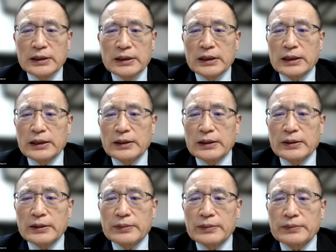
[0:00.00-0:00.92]
Uh,
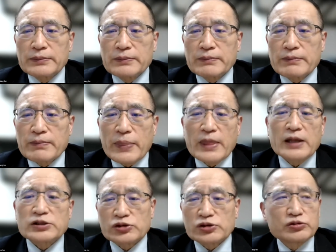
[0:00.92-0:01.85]

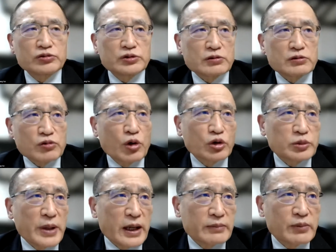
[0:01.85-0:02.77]
as to the
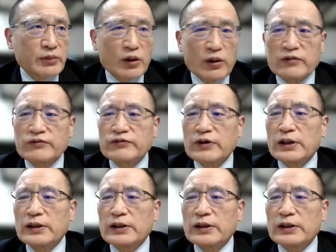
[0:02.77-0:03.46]
roadmap of uh,